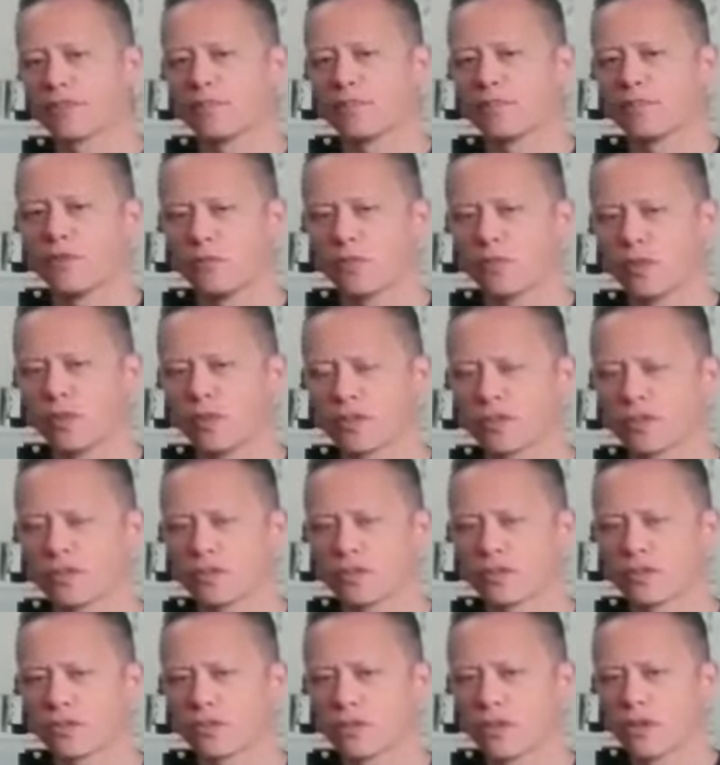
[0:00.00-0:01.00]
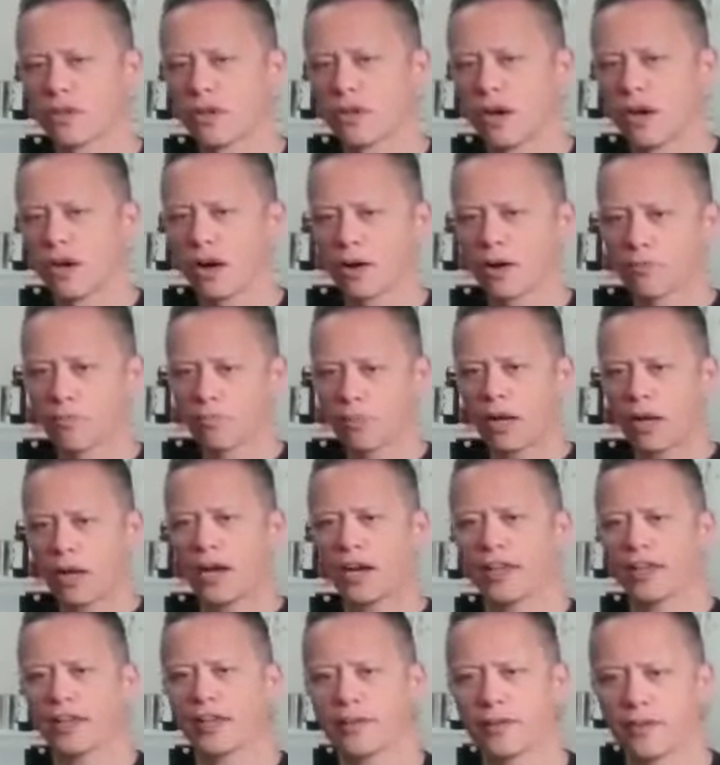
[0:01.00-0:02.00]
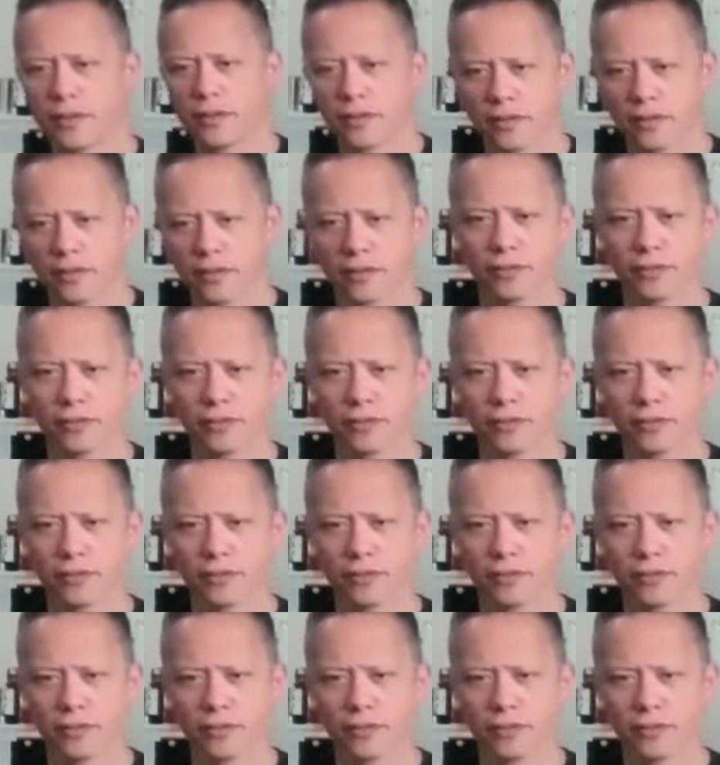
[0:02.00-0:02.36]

movements, our body,